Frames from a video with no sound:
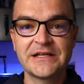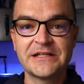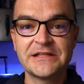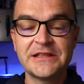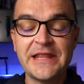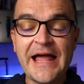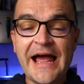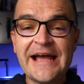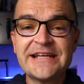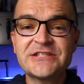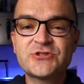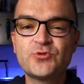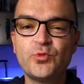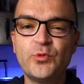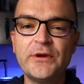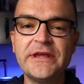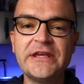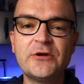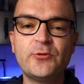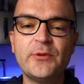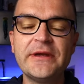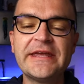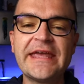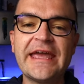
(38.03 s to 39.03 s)
Last
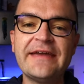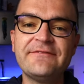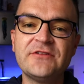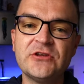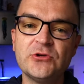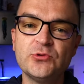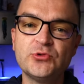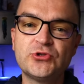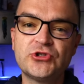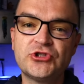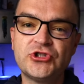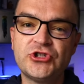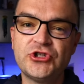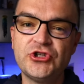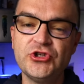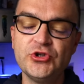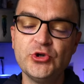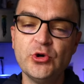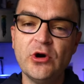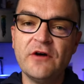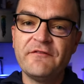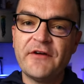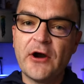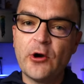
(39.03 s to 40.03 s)
week, we gave you
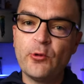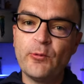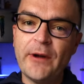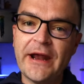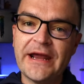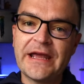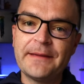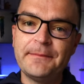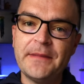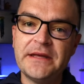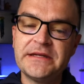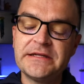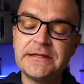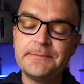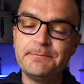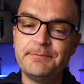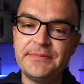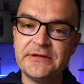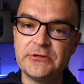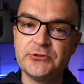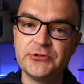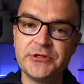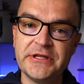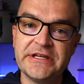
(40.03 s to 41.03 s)
two of our recommended
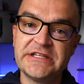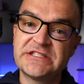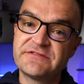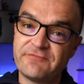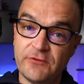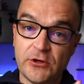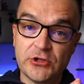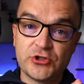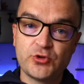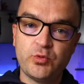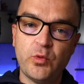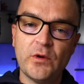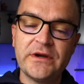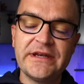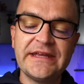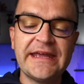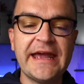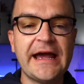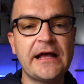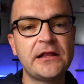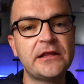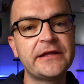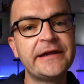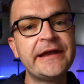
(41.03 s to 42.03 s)
build lists for a 20
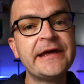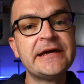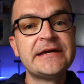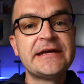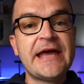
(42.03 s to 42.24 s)
gallon